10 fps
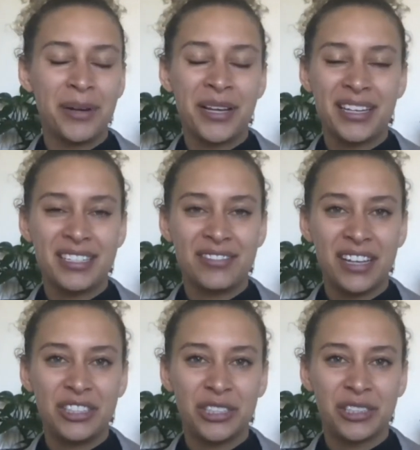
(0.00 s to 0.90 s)
Breaking into
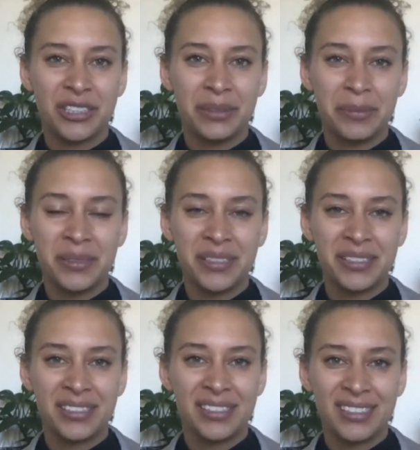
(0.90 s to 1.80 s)
Venture group.
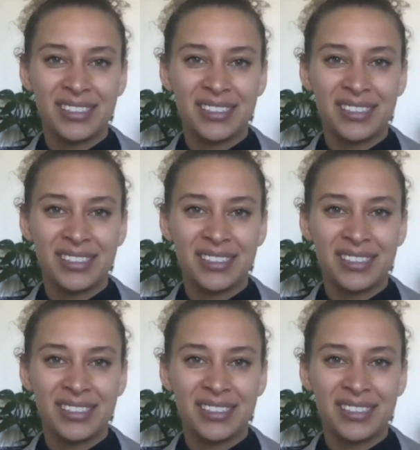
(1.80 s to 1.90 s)
Let's do